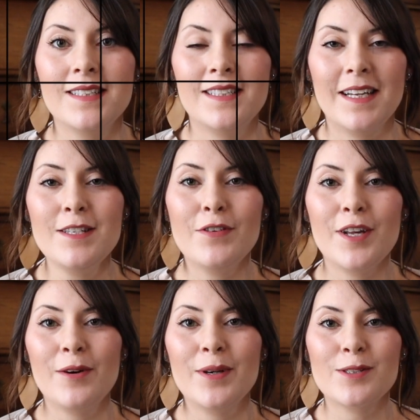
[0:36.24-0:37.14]
Today's
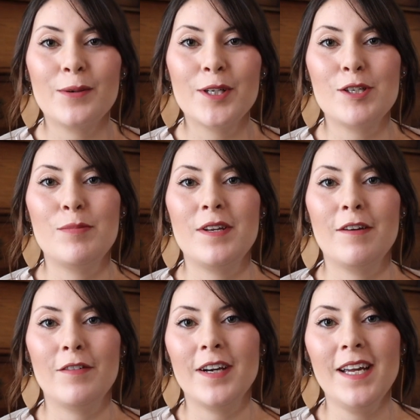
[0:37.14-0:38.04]
video is going to
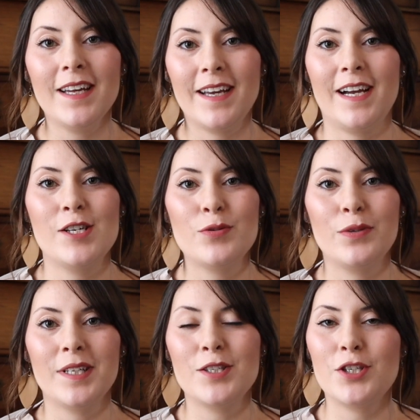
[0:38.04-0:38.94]
be very
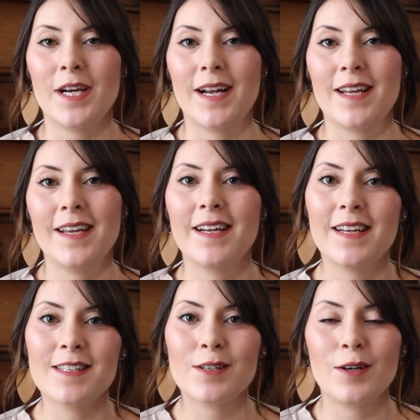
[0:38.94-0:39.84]
casual and chatty, and
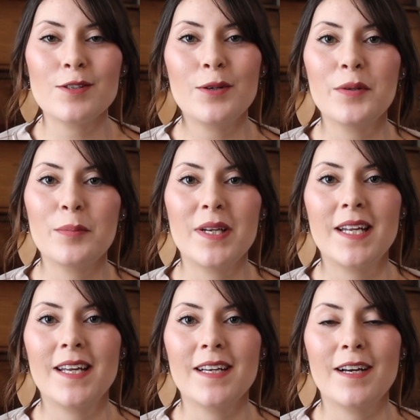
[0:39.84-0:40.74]
it is also the
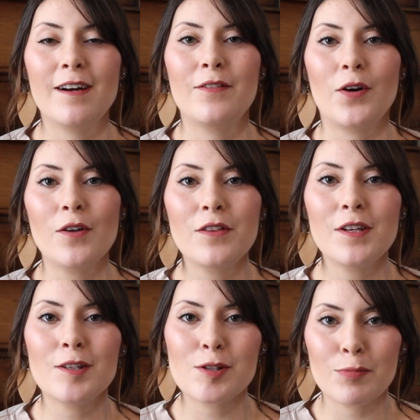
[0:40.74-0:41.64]
beginning of all
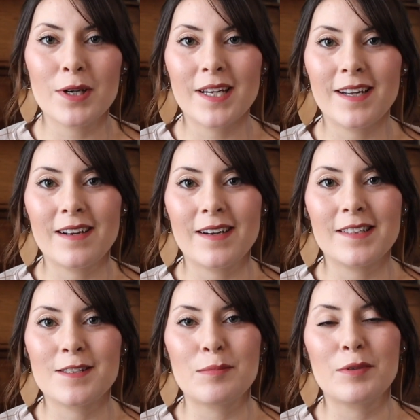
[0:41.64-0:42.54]
things spring here at
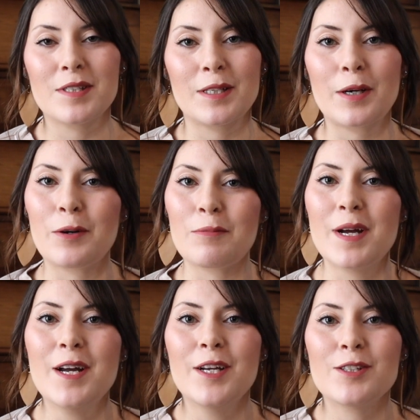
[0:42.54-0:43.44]
The Simplistic Home.
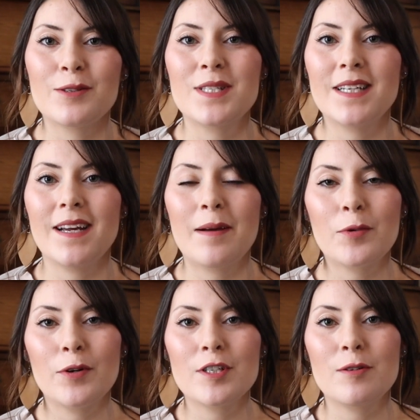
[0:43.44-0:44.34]
So today I'm
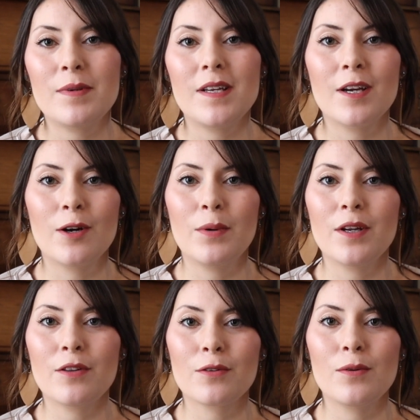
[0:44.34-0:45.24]
going to be
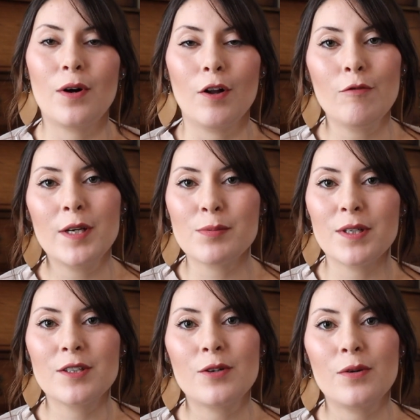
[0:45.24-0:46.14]
going through all of my
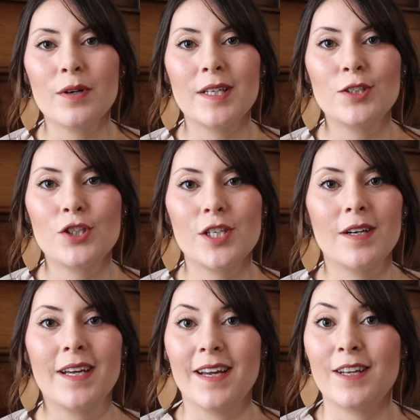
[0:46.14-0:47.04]
spring decor and just
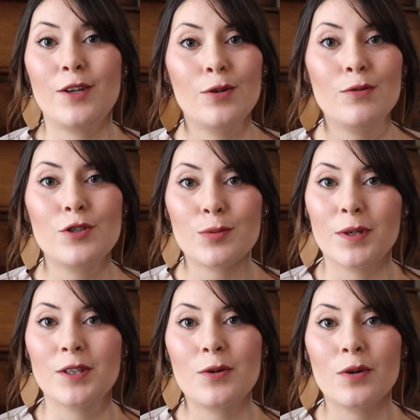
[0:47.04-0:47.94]
sharing a huge
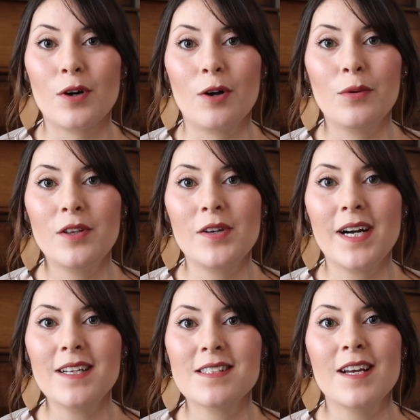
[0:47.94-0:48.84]
spring decor haul with you
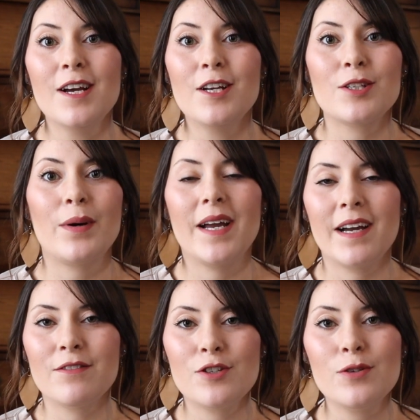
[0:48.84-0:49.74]
guys. So I
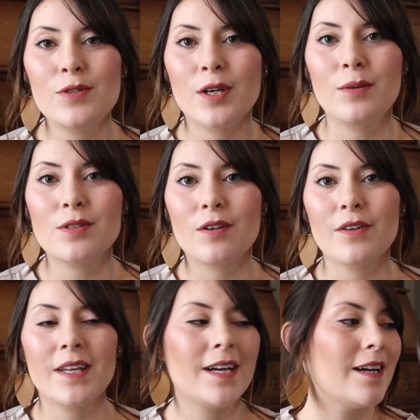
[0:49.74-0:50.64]
have two totes over
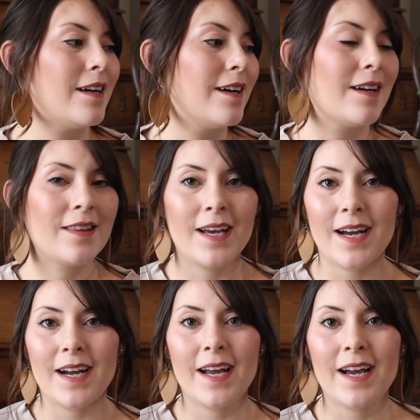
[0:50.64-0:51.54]
there that
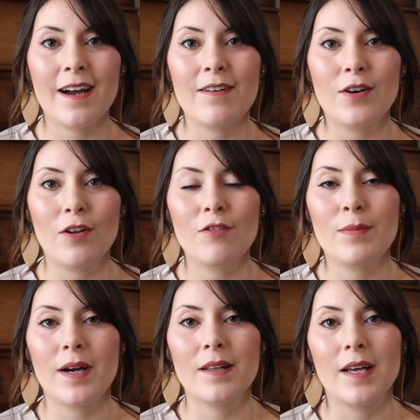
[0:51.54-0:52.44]
I have all of
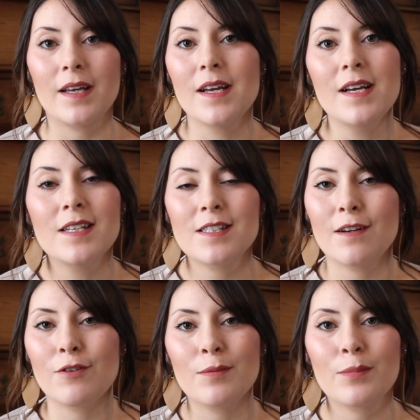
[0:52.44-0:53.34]
my
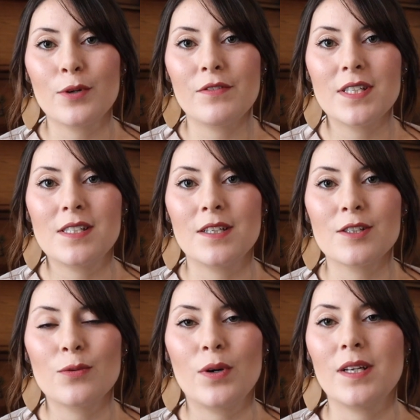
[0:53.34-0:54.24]
stuff from previous
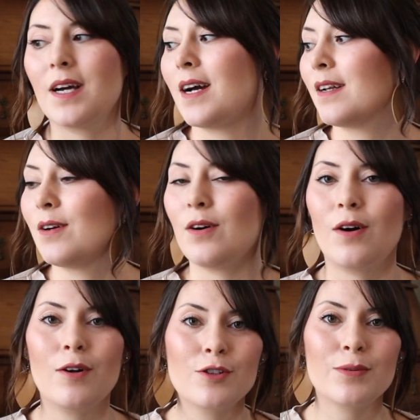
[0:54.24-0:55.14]
years and whatnot.
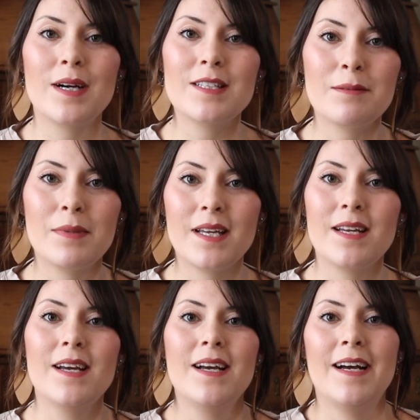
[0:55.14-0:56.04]
All surrounding
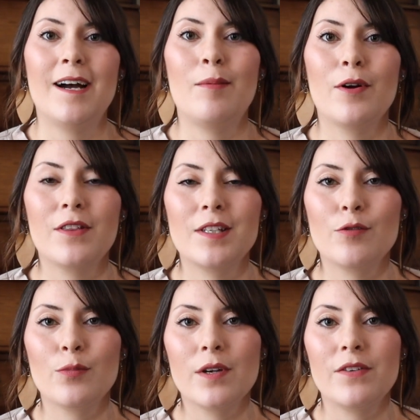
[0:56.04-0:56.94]
me are things
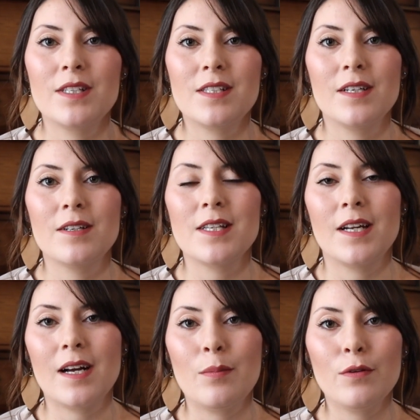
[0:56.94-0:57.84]
from previous years, and
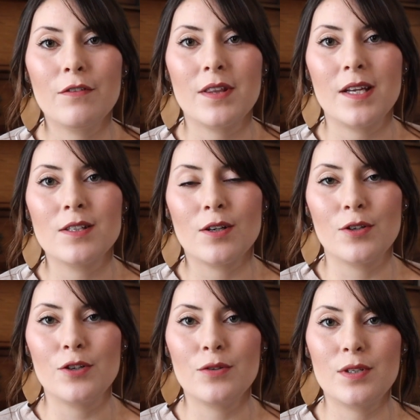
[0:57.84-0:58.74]
a couple of things are
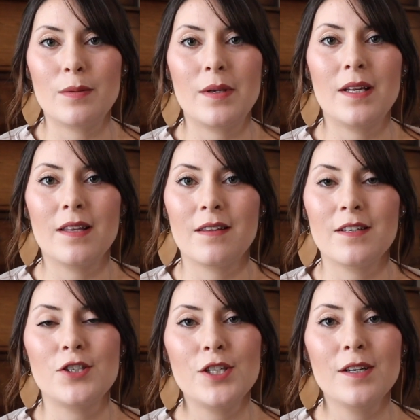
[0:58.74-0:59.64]
new to me
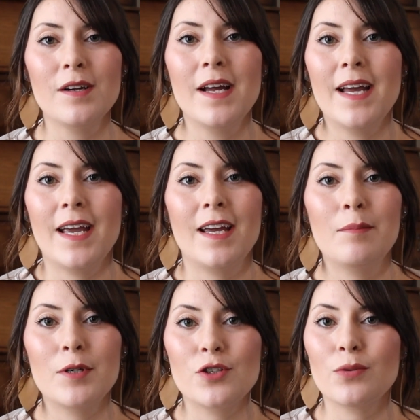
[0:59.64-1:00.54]
this year,
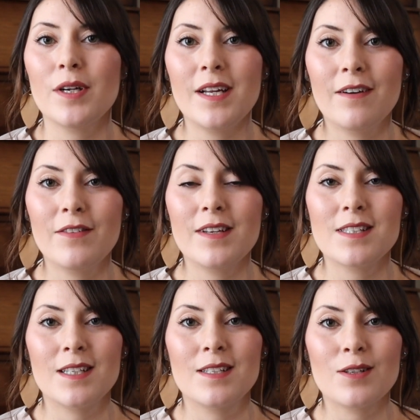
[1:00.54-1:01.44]
and majority of
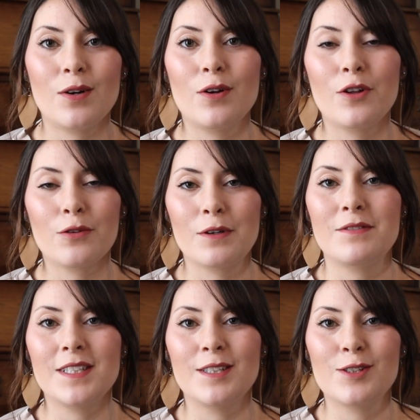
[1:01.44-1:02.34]
this is all
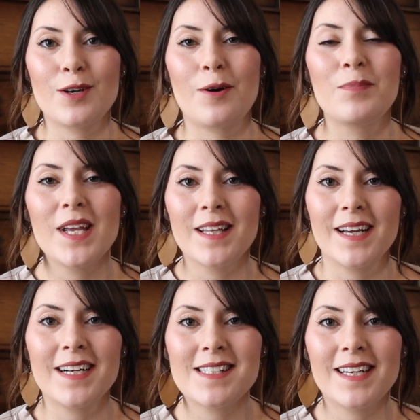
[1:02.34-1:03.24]
thrifted. So
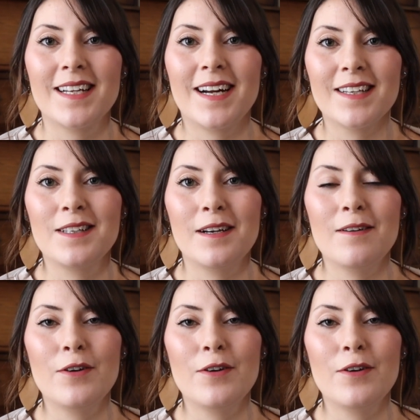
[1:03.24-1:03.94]
like I said, I love